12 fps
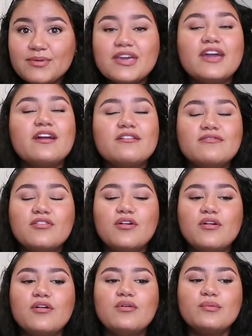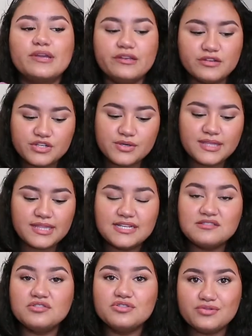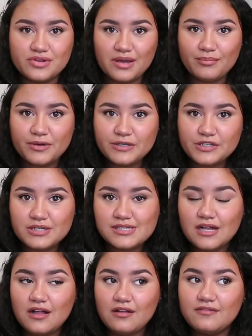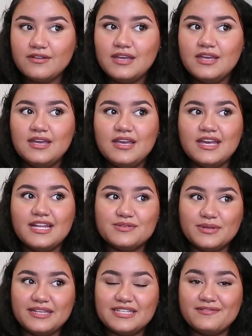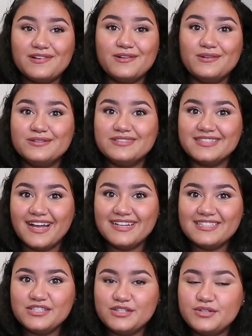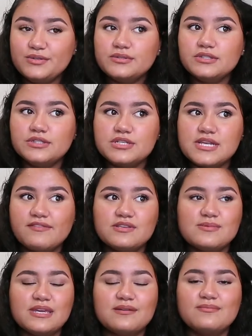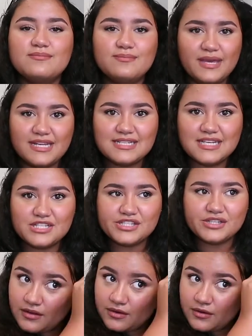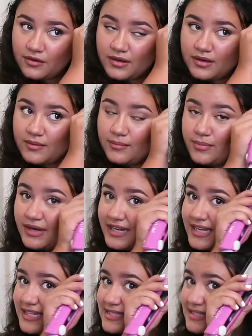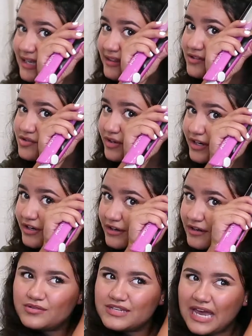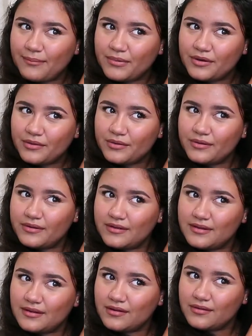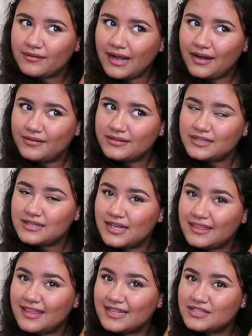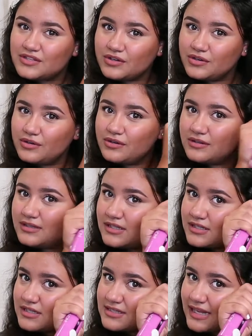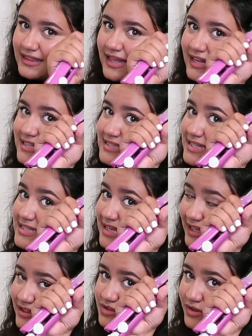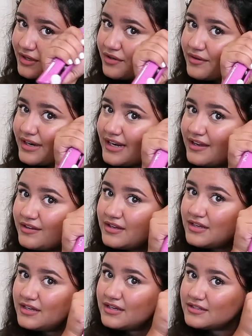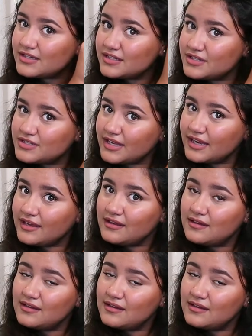be careful when you're doing this. Do not burn yourself. It's really difficult not to, so you just have to like pay attention. You put it inside the straightener, you tap it around that circle, just like that. It's inside the straightener right now, so I just like